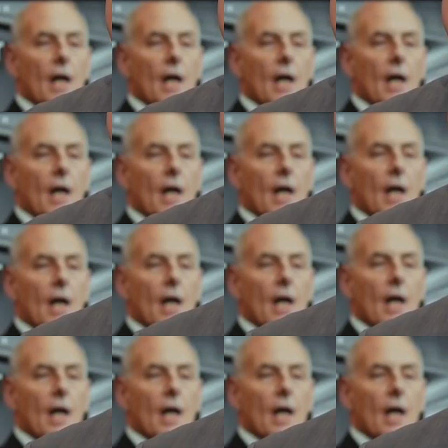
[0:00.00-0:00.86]

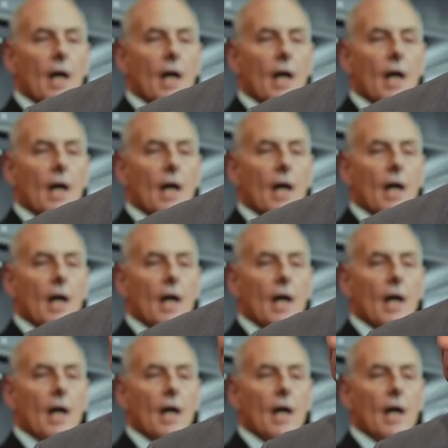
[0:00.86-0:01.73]

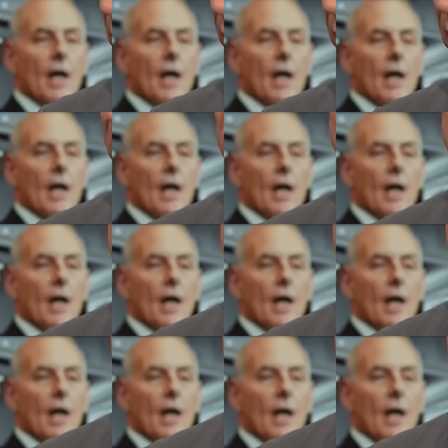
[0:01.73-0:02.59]

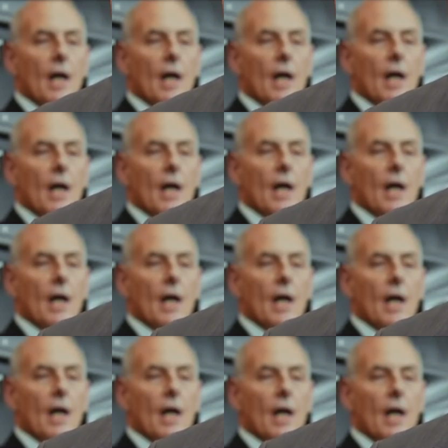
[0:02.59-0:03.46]

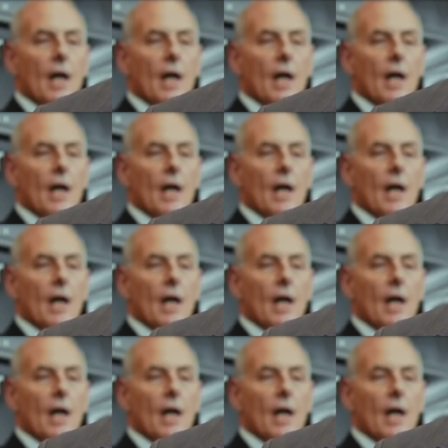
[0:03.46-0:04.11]
The person shown says nothing.